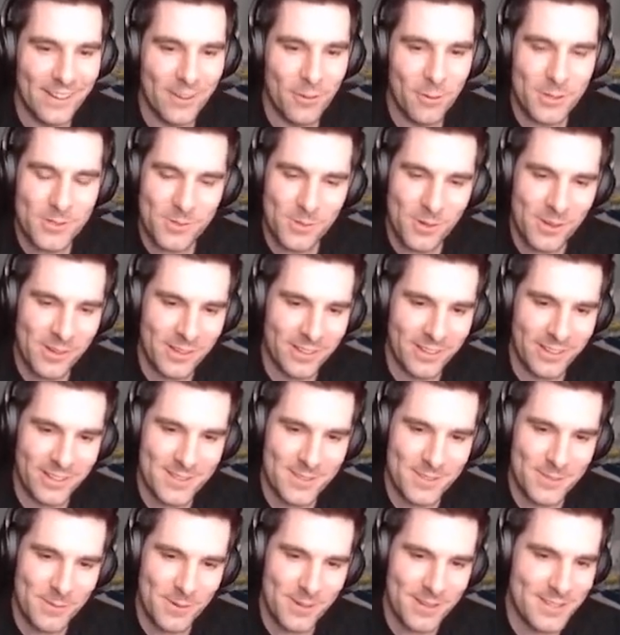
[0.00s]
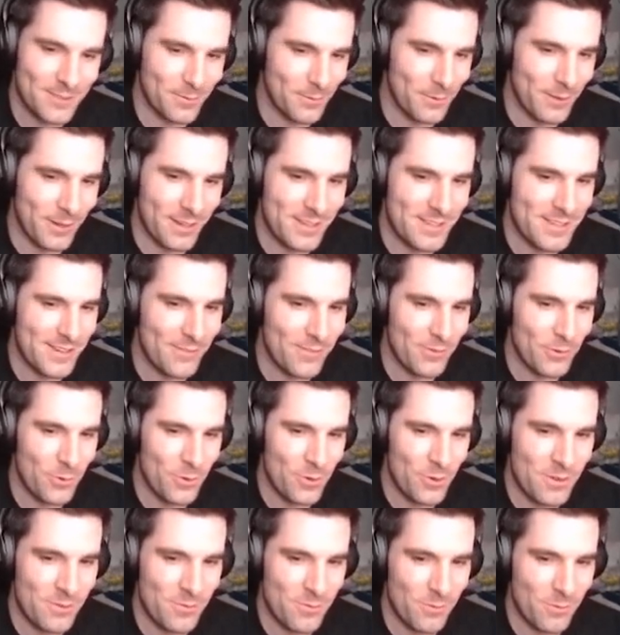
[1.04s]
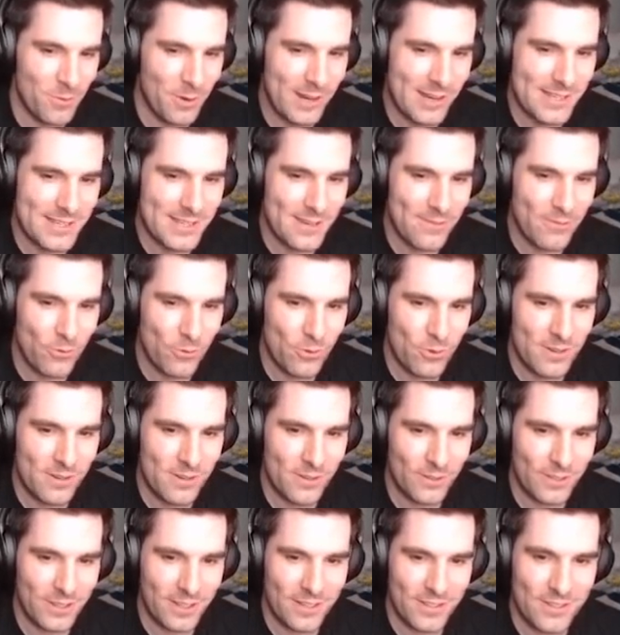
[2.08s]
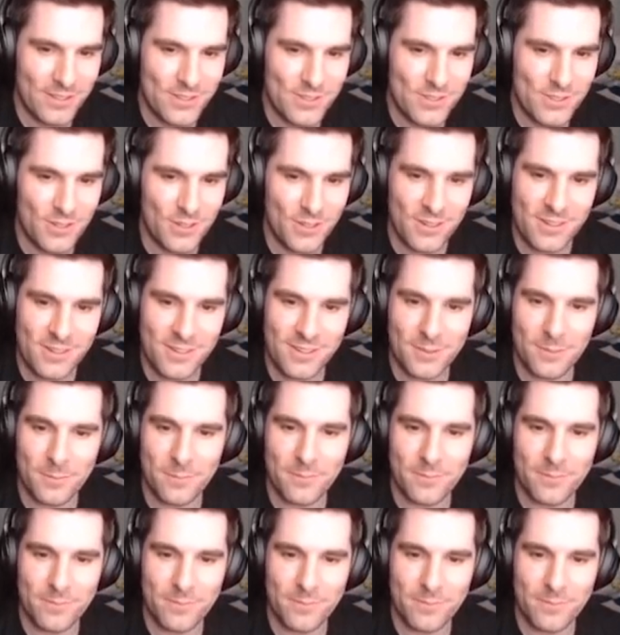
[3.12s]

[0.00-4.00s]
What's wrong, guys? Why is everyone looking concerned?